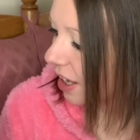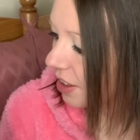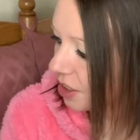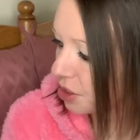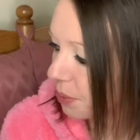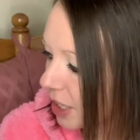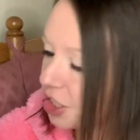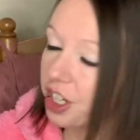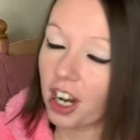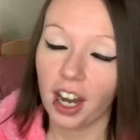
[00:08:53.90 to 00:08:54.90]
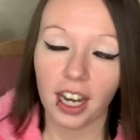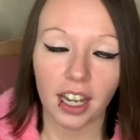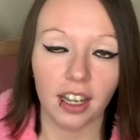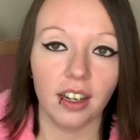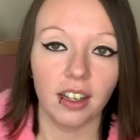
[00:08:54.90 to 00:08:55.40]
the sweatshirt
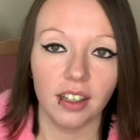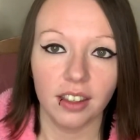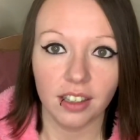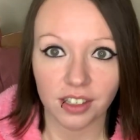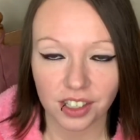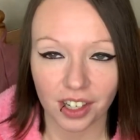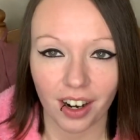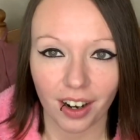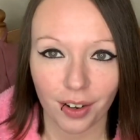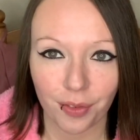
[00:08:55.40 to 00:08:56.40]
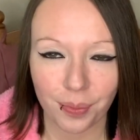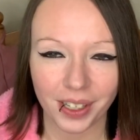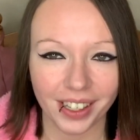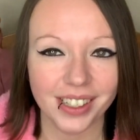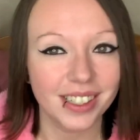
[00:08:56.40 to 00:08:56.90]
and the scarf
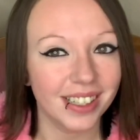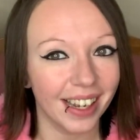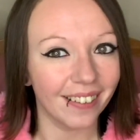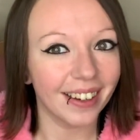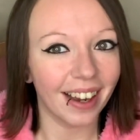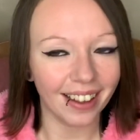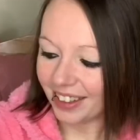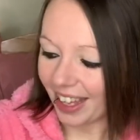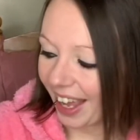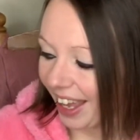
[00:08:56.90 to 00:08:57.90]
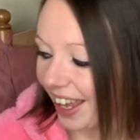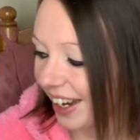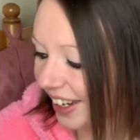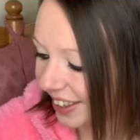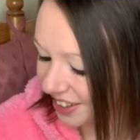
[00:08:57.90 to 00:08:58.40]
because now I got the hat
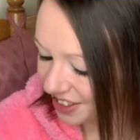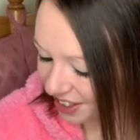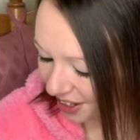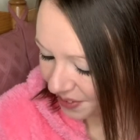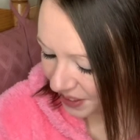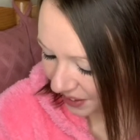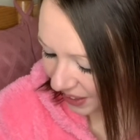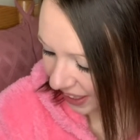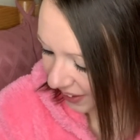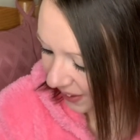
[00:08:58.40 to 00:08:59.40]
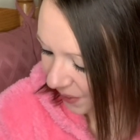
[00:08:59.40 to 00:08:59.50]
and the scarf to go together.